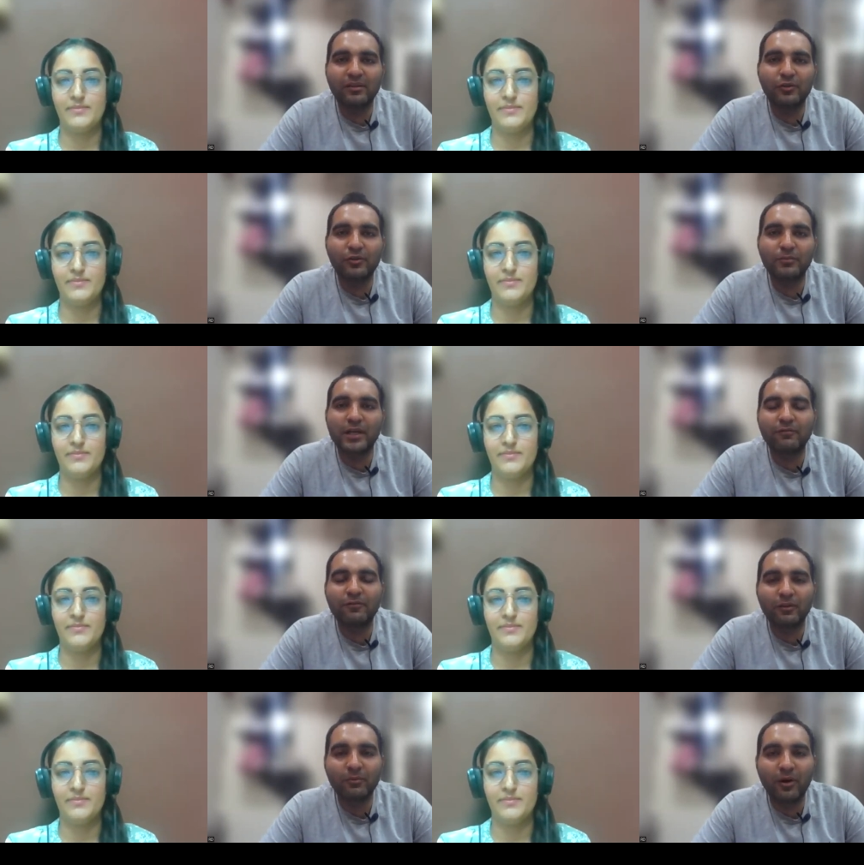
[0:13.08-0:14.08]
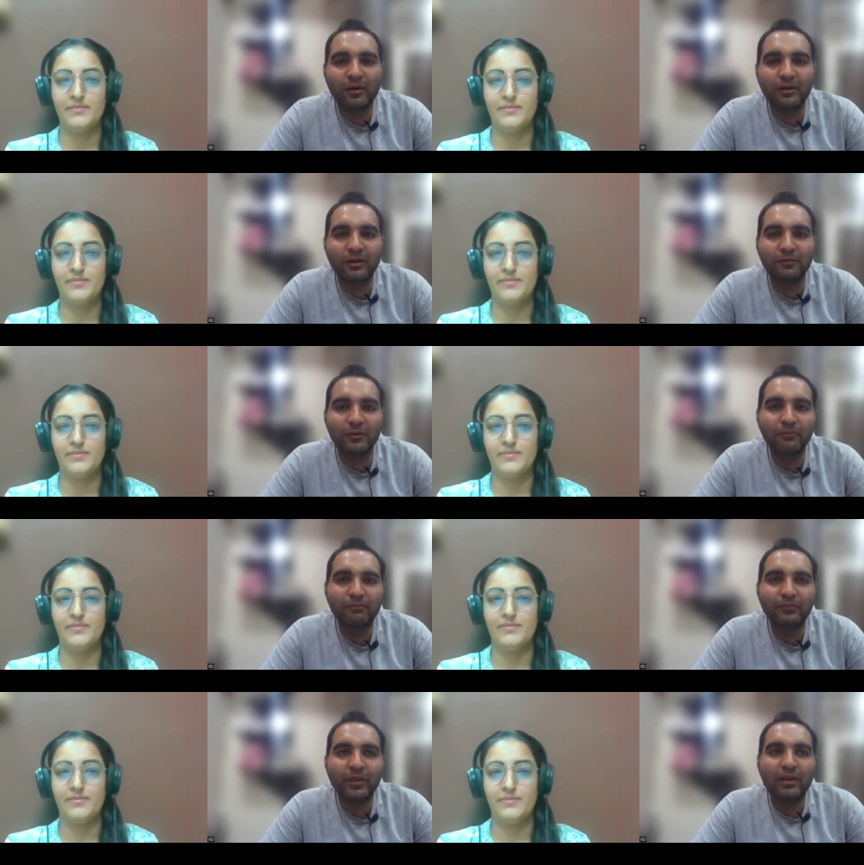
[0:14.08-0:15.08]
Speaker 1: YouTube channel for the mock interview.
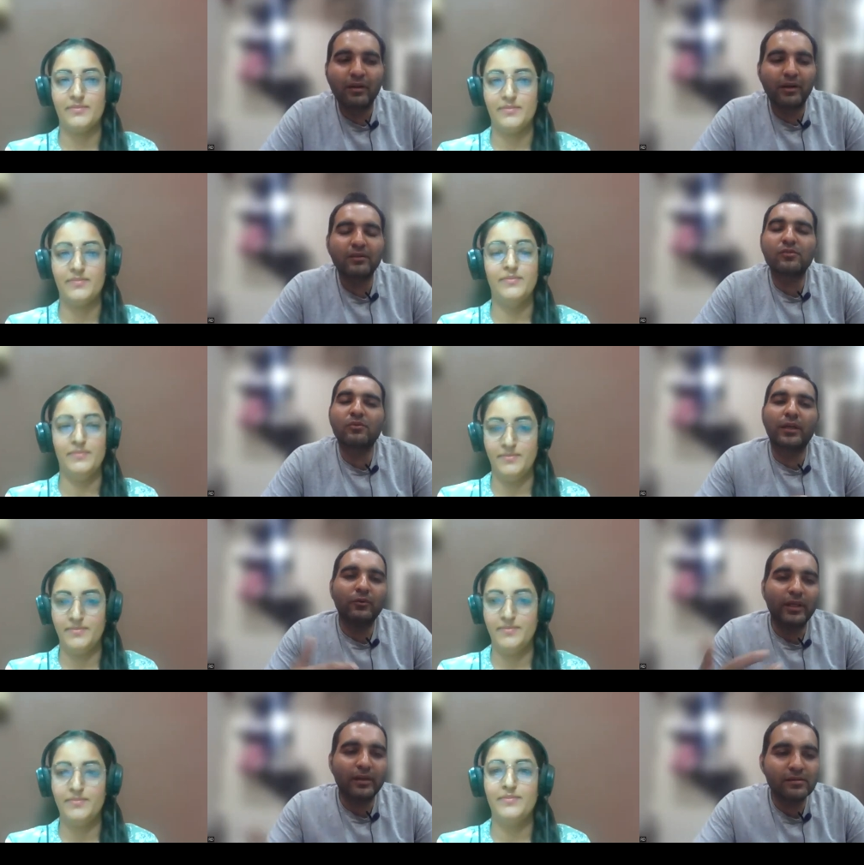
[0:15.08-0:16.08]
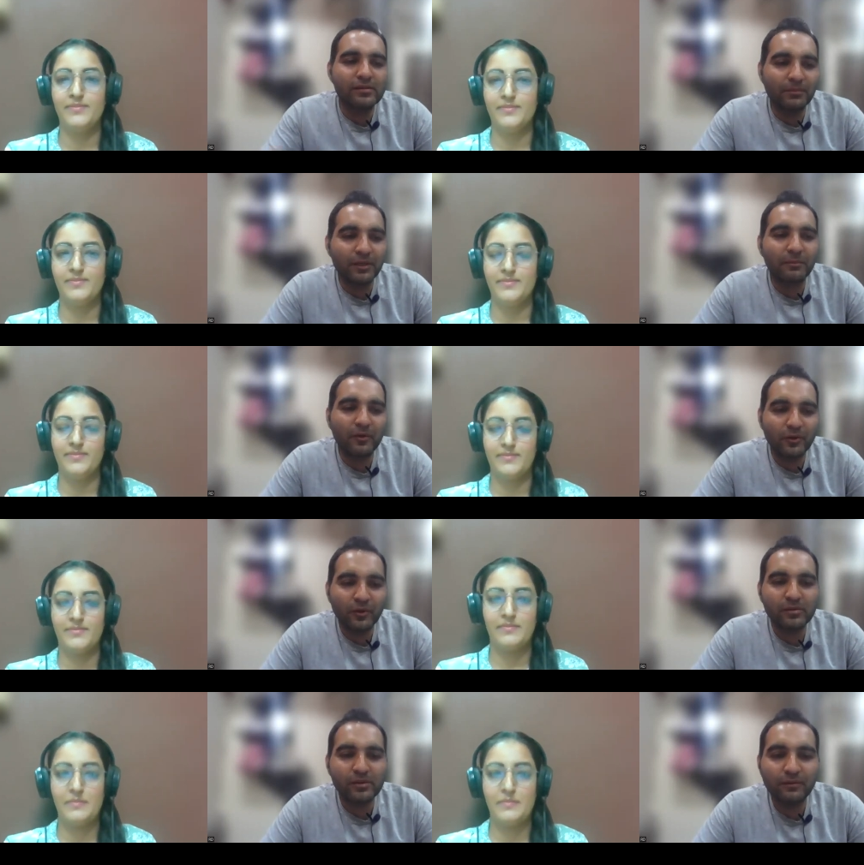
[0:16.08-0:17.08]
Right. So, can you tell us something about
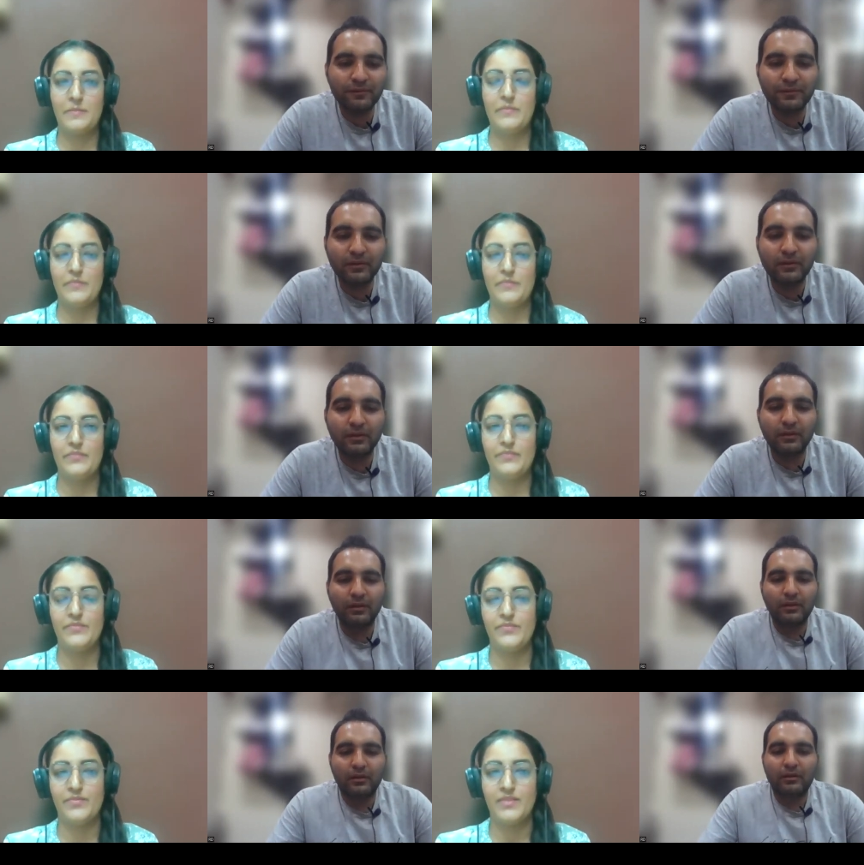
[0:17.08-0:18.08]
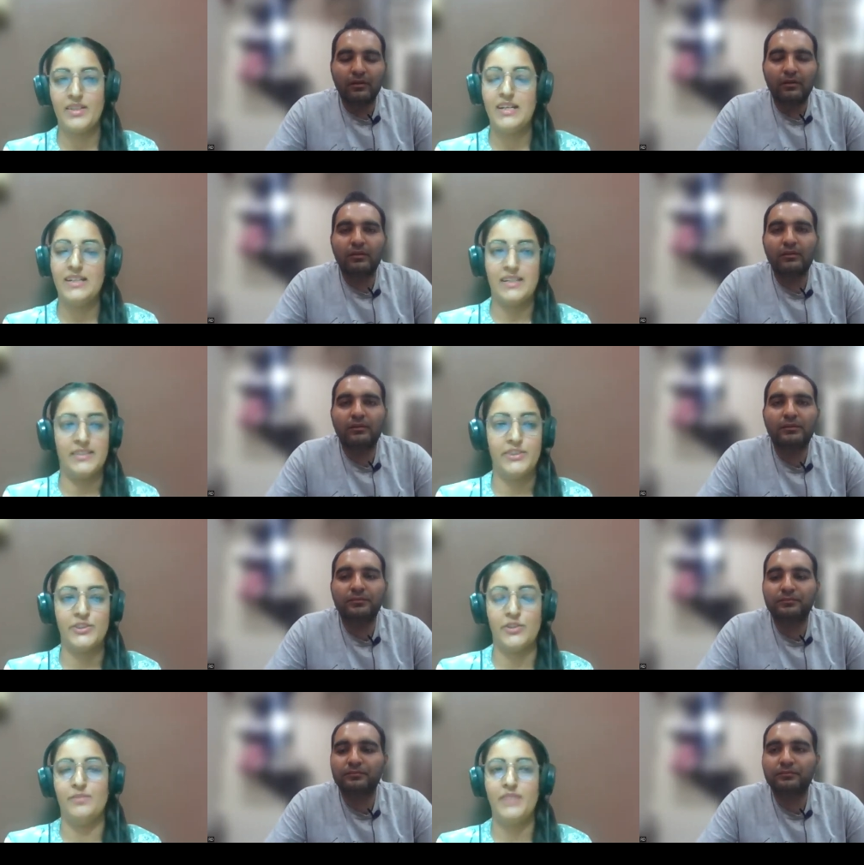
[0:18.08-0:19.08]
yourself?
Speaker 2: Yes,
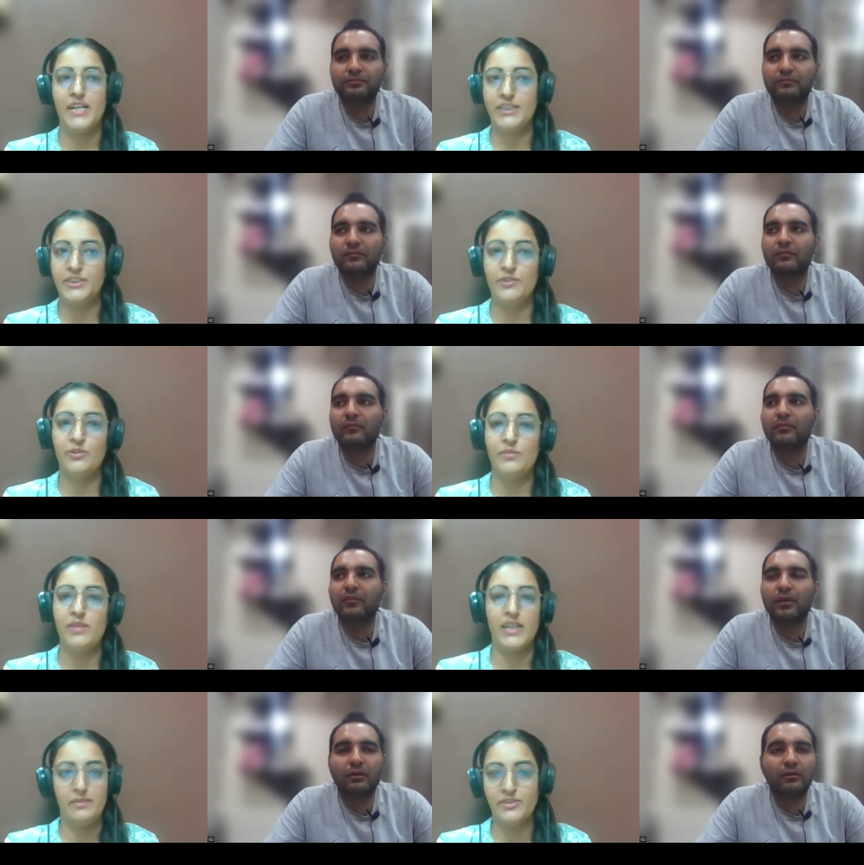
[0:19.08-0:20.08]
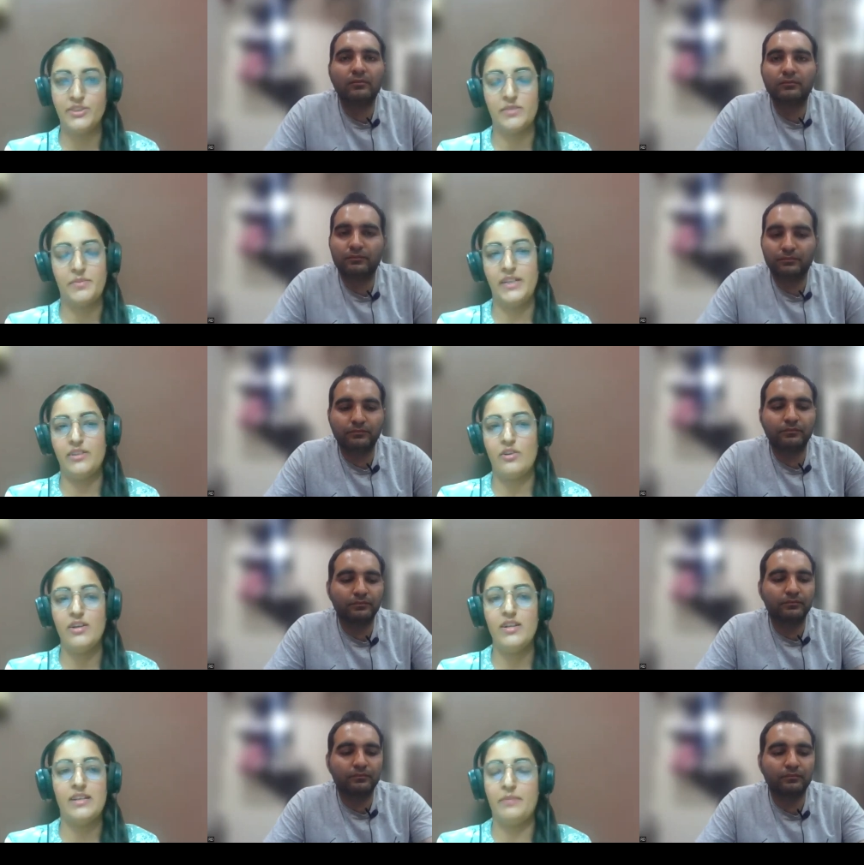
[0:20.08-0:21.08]
sure. As you know, my name is Jaspreet
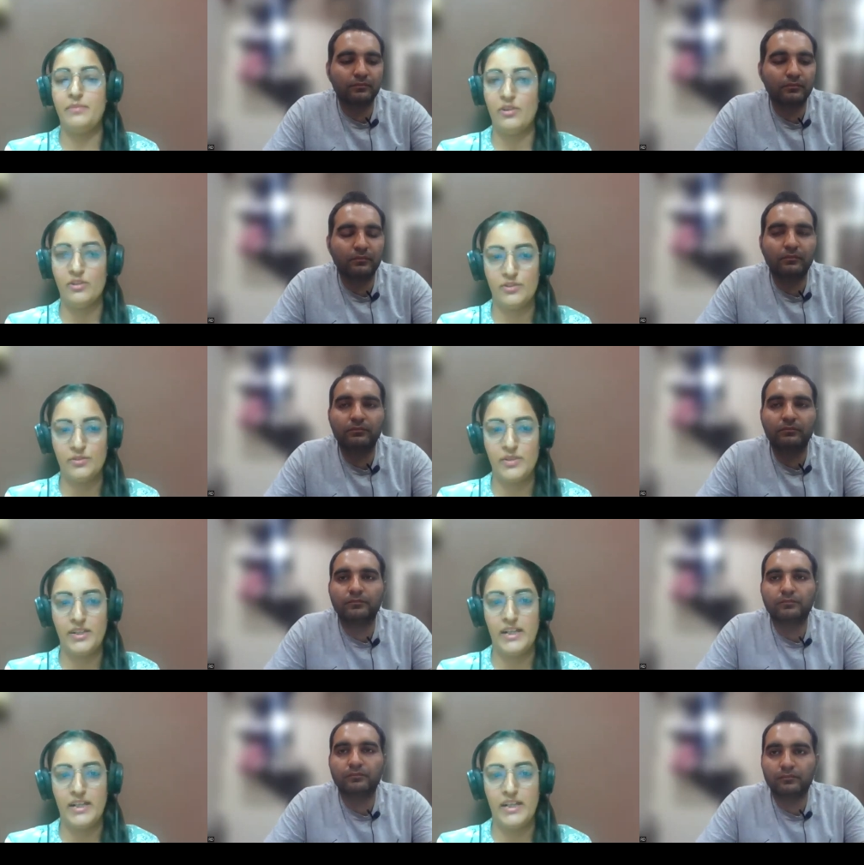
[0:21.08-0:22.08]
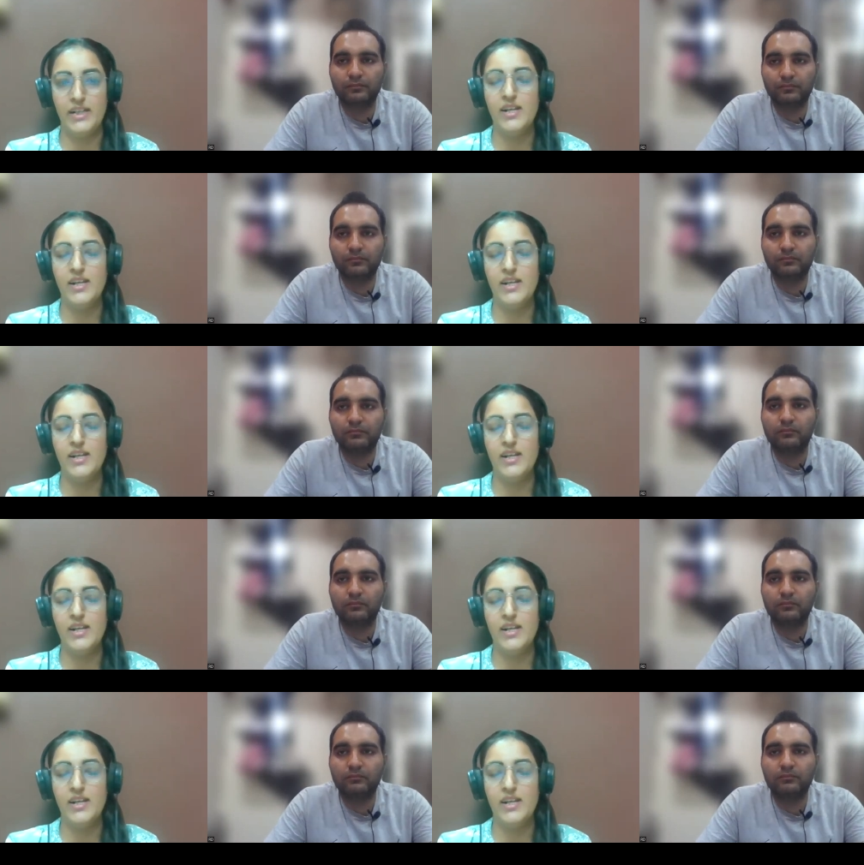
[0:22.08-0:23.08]
Kaur and I belong to Bareilly.
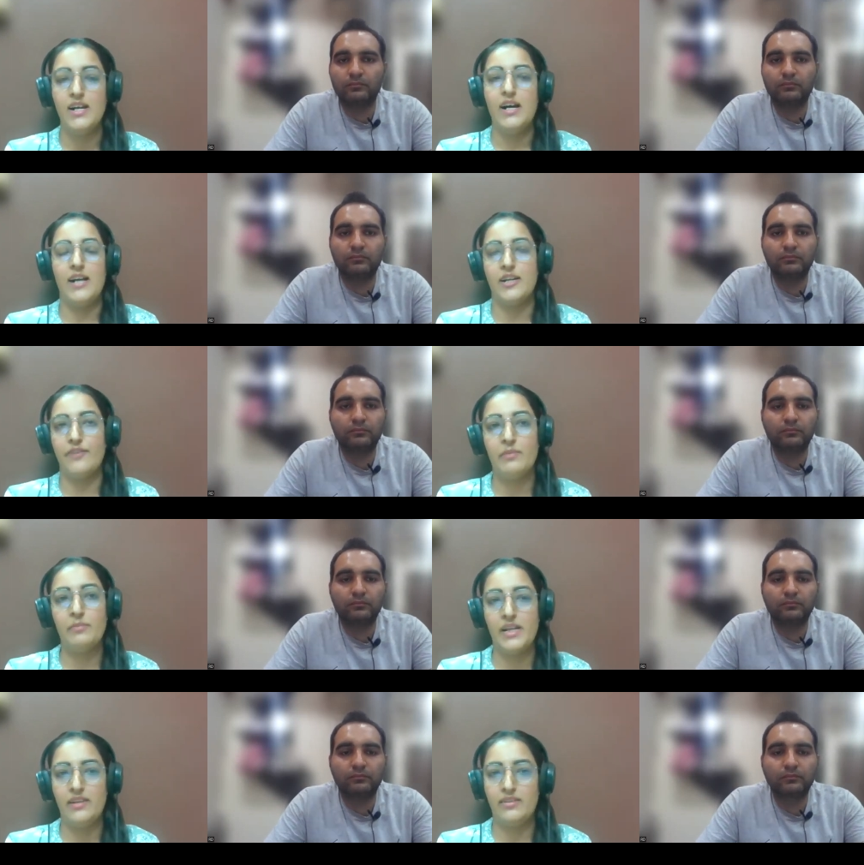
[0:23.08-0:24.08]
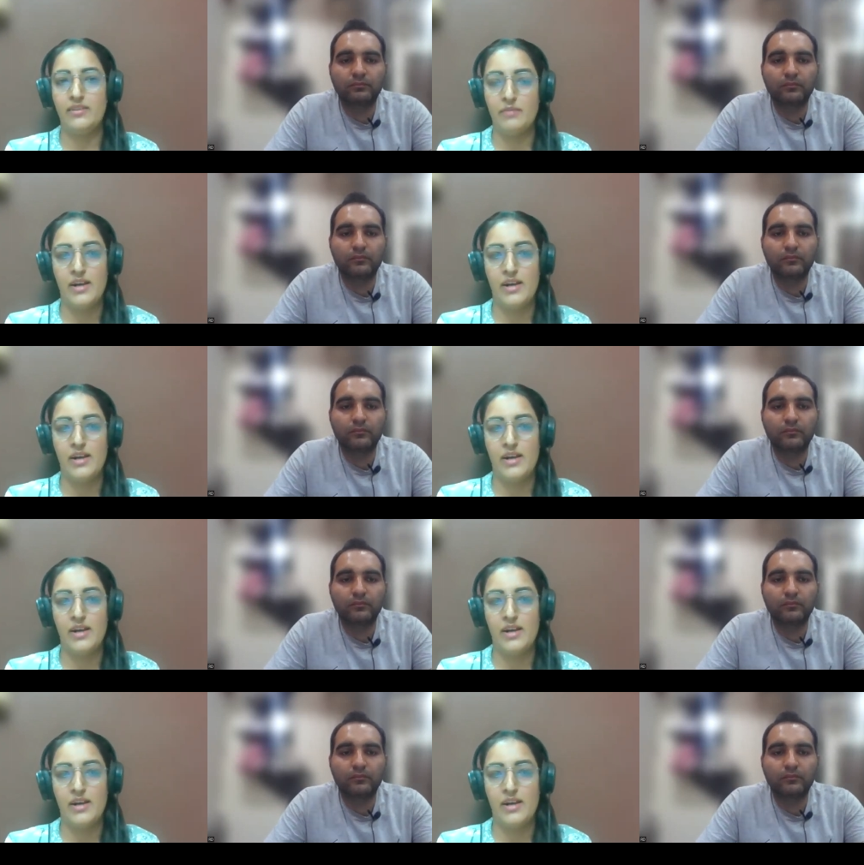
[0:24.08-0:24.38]
And I've completed